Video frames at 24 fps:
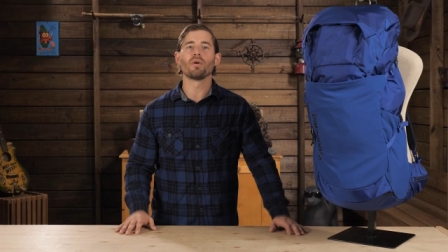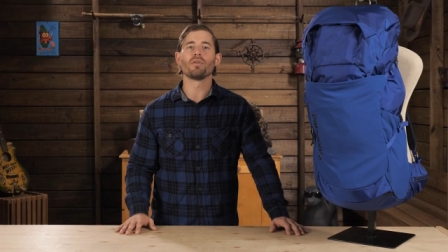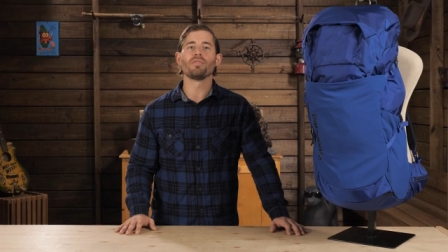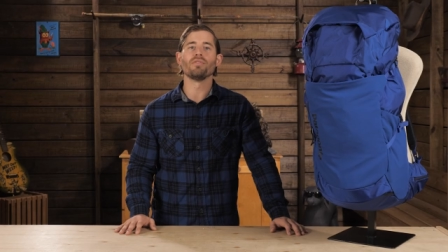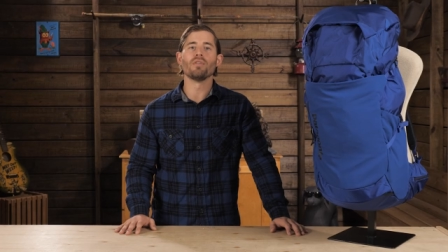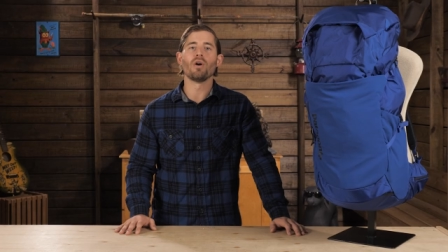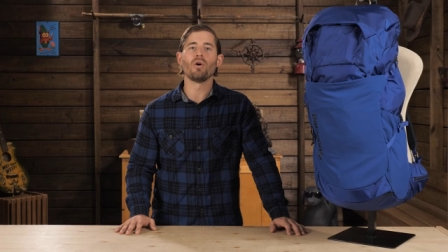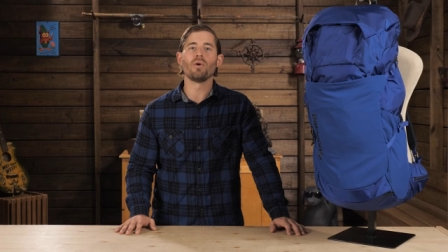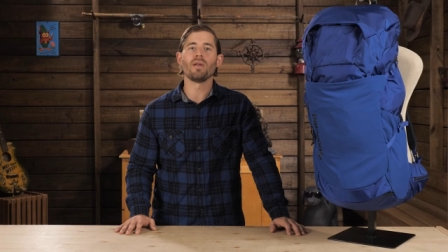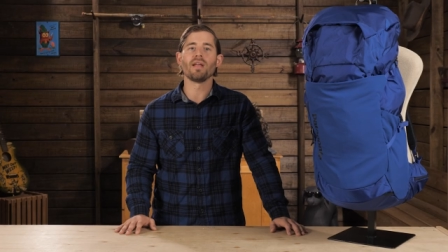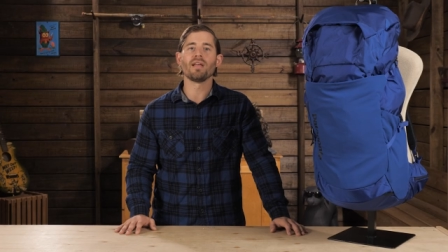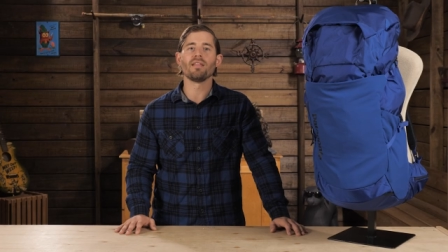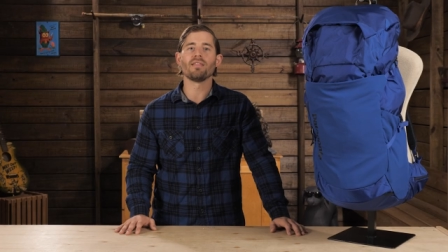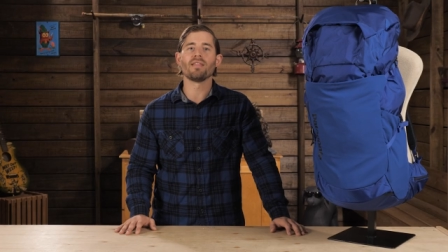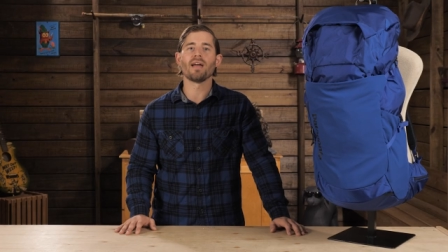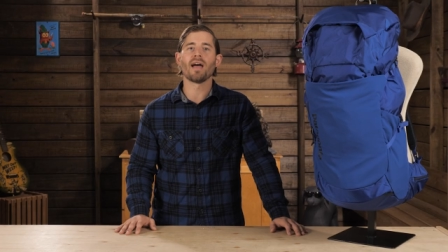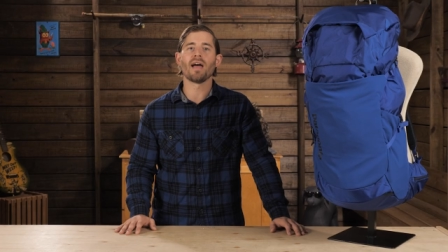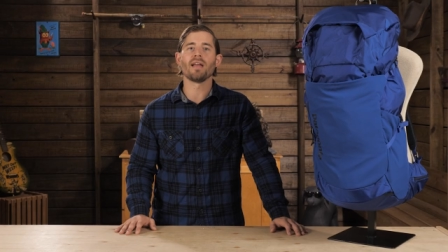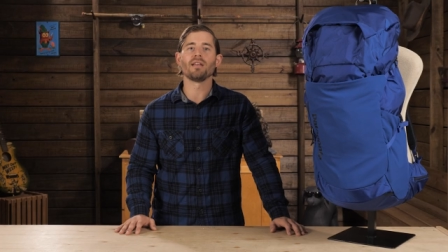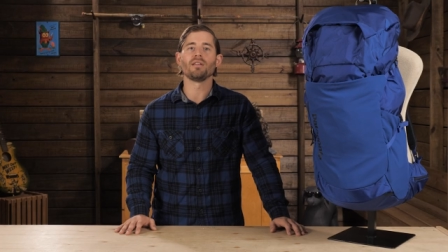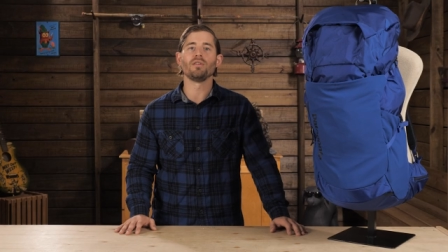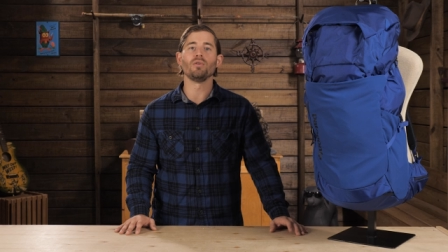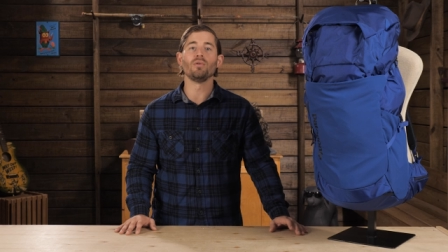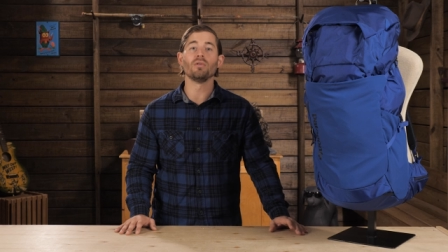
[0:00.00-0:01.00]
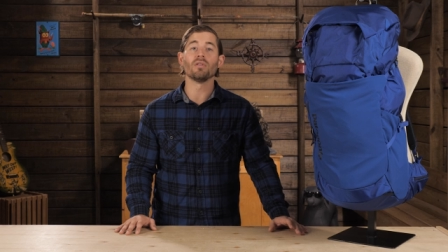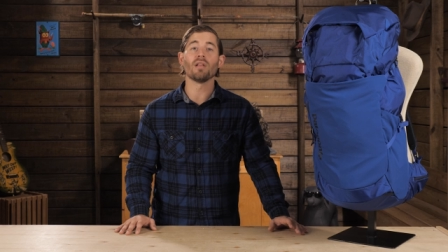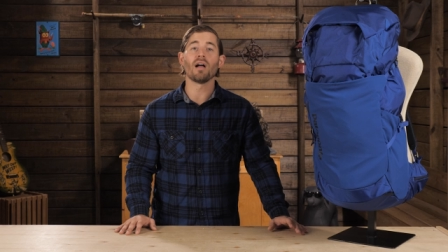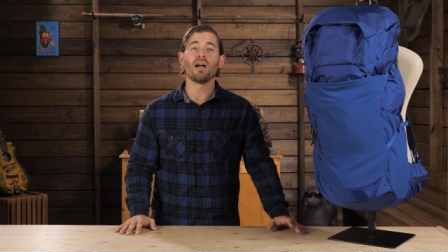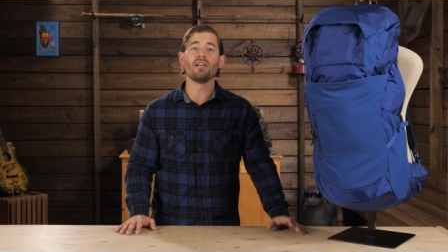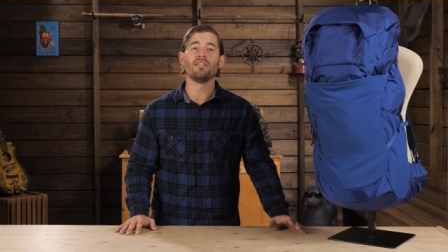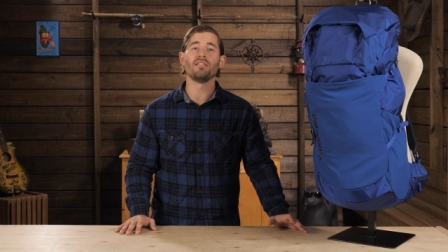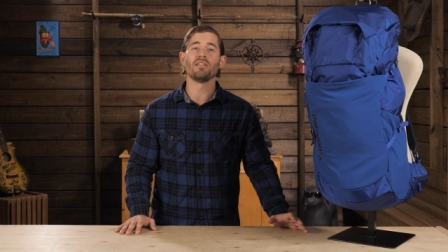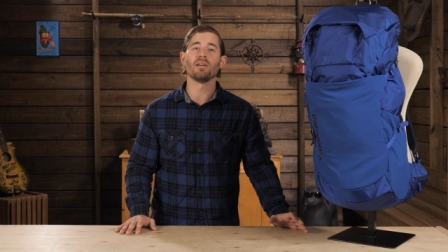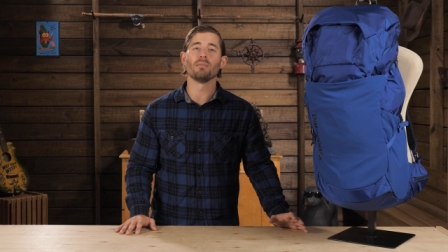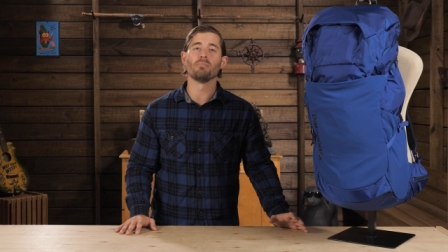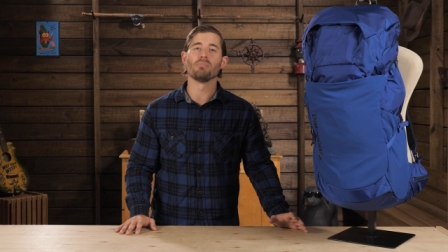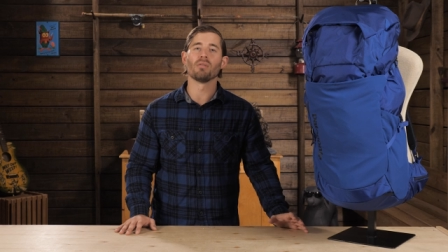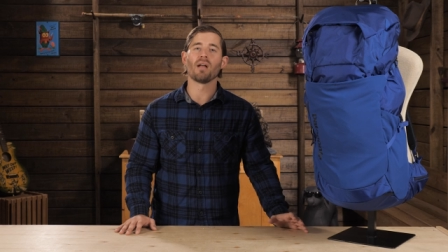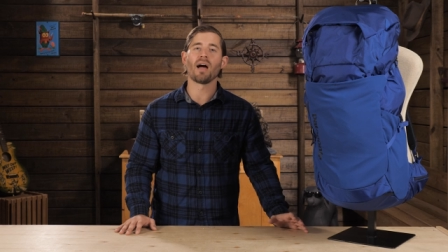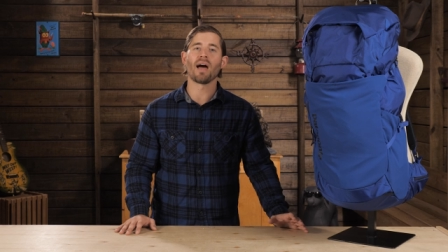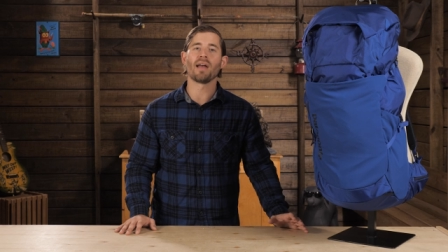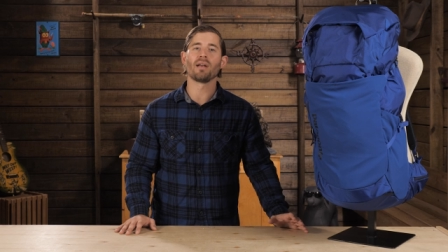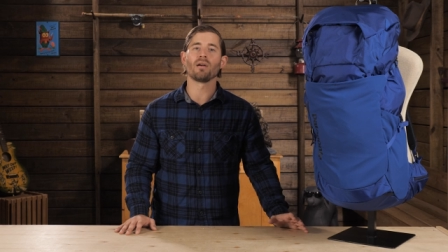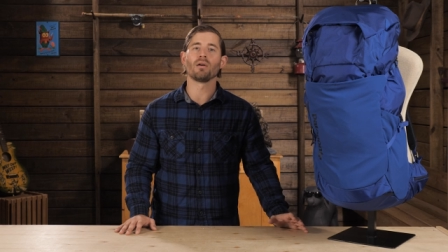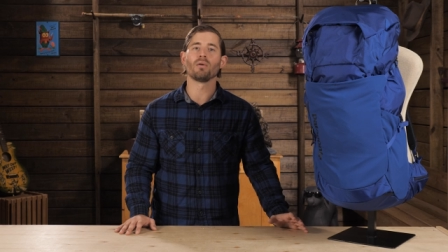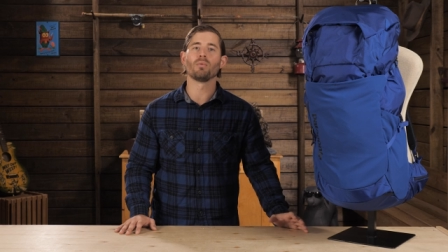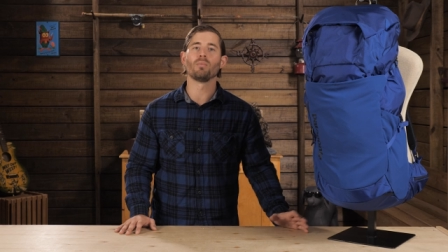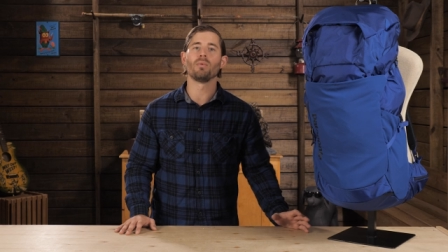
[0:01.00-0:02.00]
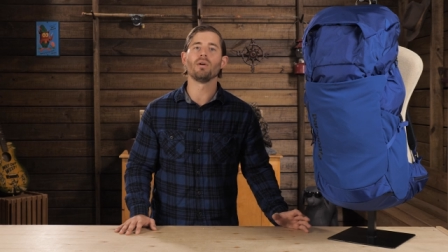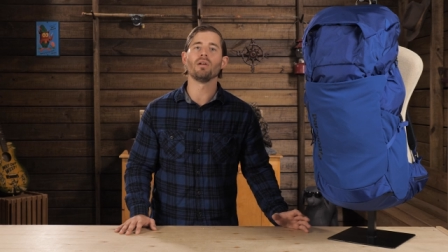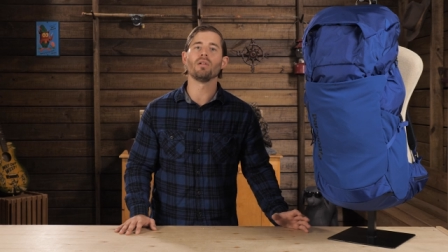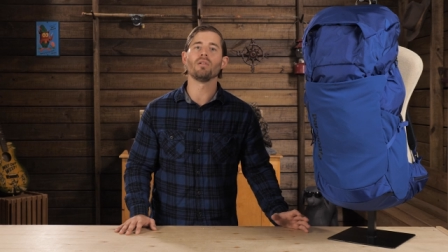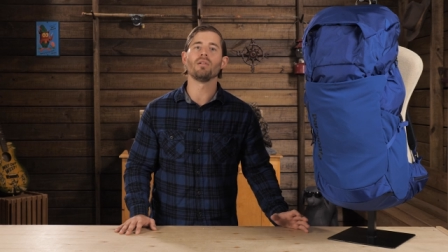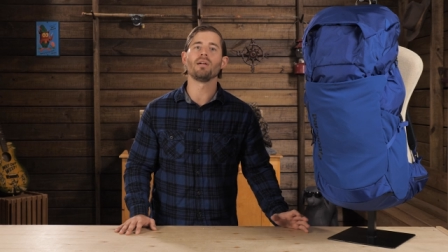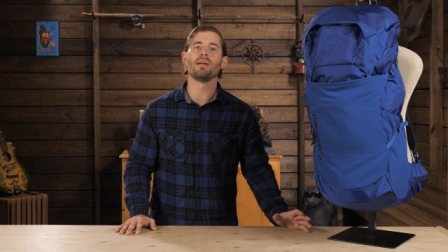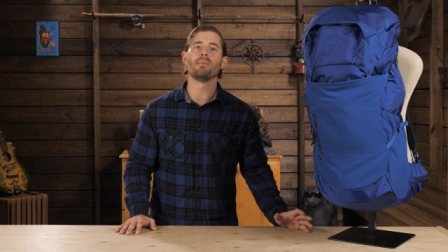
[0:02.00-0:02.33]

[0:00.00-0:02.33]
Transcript: worth noting that utilizing a bladder will